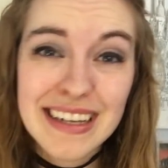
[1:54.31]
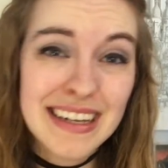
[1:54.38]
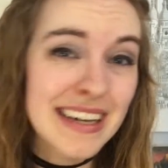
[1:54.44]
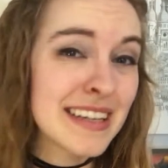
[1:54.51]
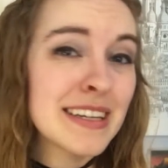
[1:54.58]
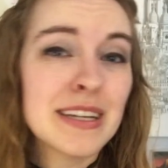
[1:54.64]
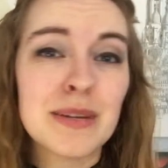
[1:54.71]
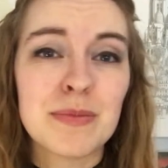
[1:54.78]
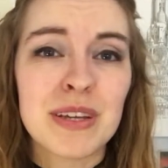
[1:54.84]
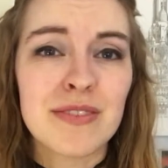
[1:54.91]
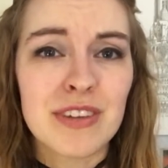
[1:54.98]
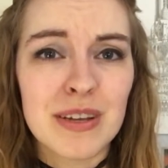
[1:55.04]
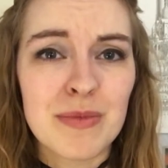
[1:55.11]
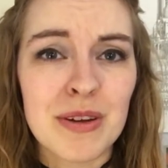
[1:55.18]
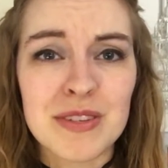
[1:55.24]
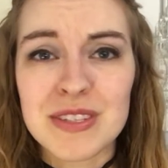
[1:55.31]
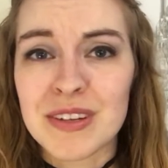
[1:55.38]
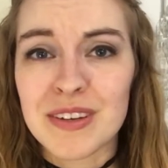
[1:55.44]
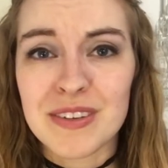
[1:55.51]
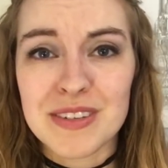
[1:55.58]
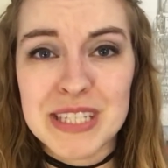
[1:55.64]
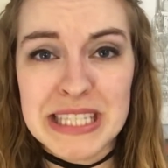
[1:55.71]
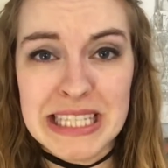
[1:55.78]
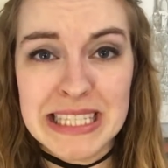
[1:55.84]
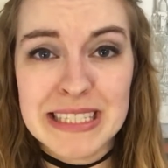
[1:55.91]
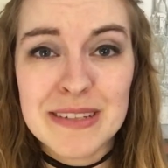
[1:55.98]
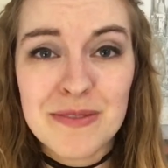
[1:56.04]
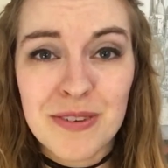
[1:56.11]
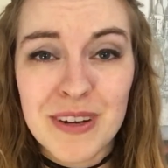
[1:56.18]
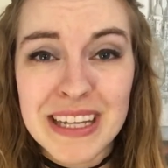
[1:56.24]
I ended up giving them out to other
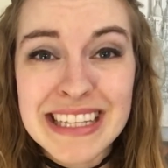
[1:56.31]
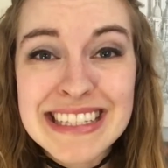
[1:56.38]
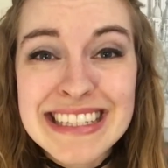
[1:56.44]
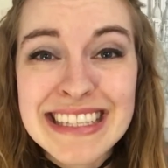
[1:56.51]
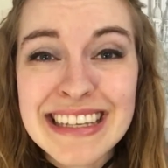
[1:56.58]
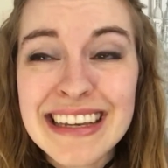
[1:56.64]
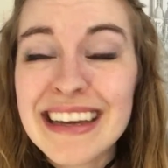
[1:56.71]
assistant friends.